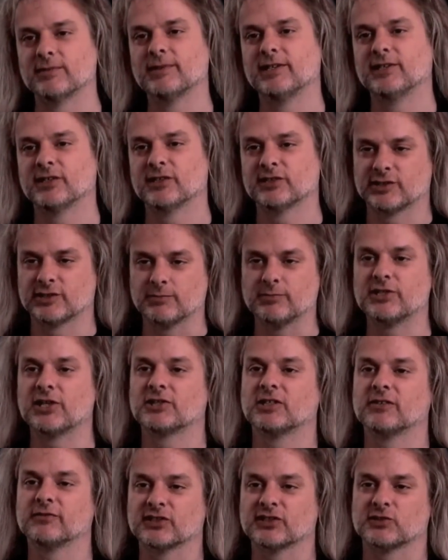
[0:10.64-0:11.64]
I mean the
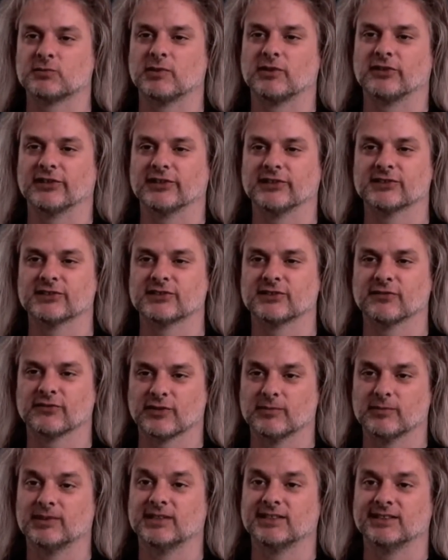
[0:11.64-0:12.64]
subjective experience of
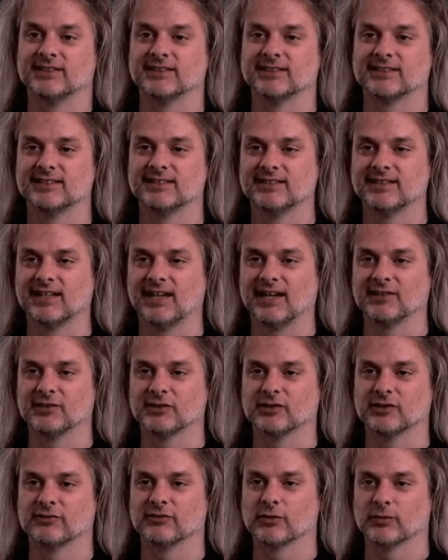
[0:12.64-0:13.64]
the mind and
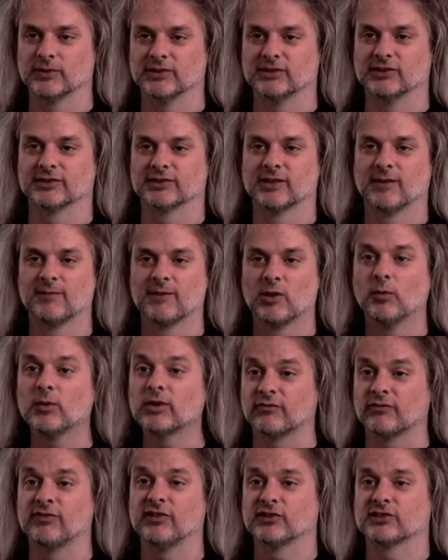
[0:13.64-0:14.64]
of the world, what
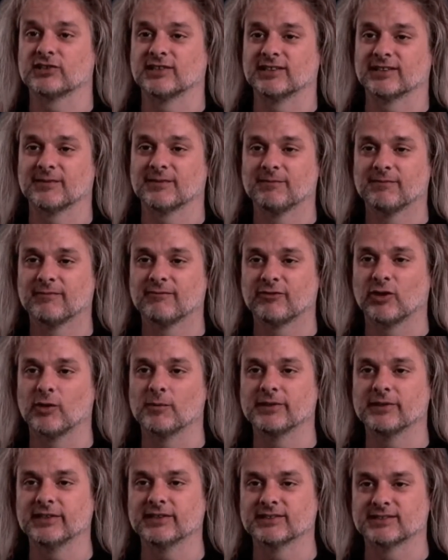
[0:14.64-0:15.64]
it feels like from the